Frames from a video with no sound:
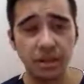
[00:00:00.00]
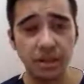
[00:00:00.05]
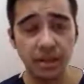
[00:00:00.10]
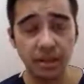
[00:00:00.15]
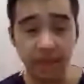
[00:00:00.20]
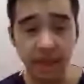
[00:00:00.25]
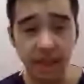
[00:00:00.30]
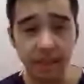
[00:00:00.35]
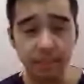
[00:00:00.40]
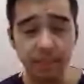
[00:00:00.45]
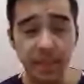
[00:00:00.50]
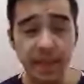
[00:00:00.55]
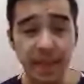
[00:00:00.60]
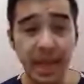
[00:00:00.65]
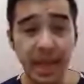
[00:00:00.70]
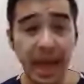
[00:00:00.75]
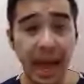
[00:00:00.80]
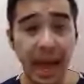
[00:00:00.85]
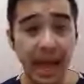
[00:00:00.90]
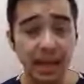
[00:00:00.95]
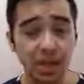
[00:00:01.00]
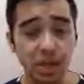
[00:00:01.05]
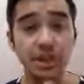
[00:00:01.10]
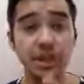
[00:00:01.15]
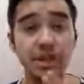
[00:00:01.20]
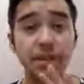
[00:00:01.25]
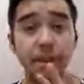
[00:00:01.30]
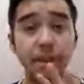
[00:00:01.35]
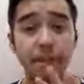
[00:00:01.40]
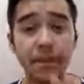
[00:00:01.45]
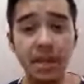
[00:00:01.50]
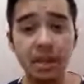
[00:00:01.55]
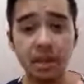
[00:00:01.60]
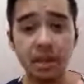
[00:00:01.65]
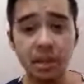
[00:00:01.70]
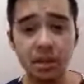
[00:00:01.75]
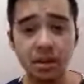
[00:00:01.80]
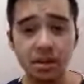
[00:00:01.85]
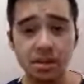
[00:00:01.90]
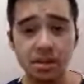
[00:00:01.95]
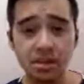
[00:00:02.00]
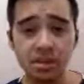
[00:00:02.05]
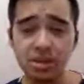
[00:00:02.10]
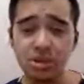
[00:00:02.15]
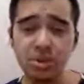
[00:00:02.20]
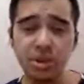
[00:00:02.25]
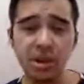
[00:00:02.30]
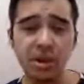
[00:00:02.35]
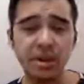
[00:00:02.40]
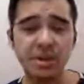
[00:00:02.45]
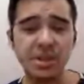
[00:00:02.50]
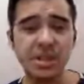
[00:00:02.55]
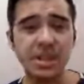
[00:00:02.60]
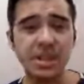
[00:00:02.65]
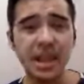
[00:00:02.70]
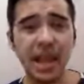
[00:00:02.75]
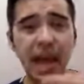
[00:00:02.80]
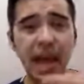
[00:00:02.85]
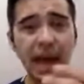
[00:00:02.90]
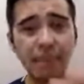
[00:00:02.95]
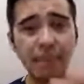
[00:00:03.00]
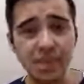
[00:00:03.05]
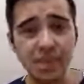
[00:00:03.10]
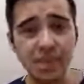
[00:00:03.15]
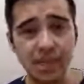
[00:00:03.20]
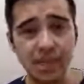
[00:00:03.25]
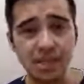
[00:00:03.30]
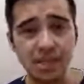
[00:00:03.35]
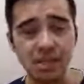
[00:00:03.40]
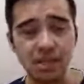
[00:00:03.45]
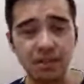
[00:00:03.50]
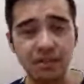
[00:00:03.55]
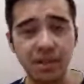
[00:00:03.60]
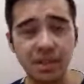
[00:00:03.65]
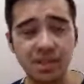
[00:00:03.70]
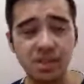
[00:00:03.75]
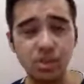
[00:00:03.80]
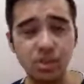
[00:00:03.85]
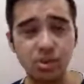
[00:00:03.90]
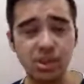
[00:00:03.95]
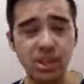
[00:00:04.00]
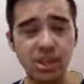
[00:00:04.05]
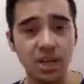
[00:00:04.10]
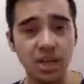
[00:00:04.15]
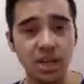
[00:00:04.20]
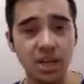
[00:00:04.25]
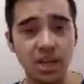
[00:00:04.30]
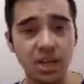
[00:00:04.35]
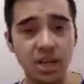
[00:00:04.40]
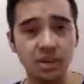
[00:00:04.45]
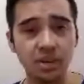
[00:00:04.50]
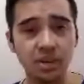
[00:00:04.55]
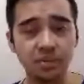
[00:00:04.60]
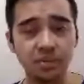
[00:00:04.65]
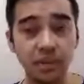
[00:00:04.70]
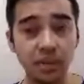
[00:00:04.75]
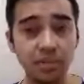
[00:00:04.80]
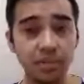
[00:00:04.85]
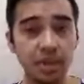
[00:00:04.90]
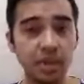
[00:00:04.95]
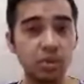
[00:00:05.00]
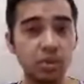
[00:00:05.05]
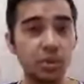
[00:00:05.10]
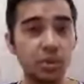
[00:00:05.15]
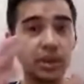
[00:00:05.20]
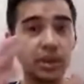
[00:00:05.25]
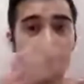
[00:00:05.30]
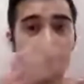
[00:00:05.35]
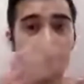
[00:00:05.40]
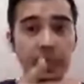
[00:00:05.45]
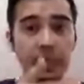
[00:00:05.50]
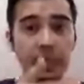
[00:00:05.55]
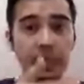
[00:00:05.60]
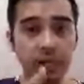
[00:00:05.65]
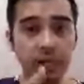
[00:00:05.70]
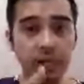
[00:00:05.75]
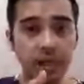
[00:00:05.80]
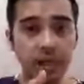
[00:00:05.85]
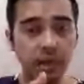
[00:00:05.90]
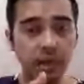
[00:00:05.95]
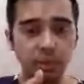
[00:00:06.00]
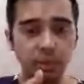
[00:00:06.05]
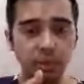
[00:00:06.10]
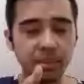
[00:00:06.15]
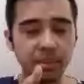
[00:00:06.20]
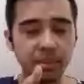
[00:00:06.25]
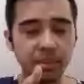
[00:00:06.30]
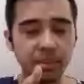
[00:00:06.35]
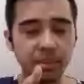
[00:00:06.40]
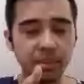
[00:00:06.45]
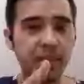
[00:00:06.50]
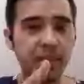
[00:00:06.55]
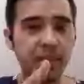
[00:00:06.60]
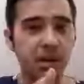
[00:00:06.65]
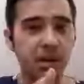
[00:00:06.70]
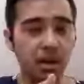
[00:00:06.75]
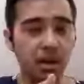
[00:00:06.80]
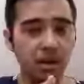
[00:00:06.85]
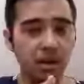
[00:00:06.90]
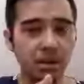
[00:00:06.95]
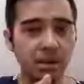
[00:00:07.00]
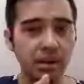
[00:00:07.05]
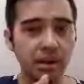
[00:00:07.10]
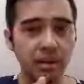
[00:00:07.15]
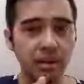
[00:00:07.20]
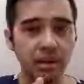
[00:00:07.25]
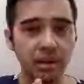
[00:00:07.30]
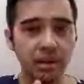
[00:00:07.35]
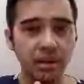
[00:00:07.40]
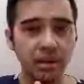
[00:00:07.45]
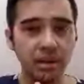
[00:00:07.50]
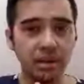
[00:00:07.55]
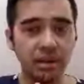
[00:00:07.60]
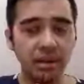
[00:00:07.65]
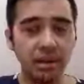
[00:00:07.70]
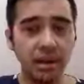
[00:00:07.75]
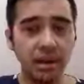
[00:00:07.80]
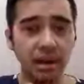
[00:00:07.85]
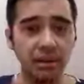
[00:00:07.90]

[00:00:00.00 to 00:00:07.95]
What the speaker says: So there is an absence of association between between hunger and food and then thirst.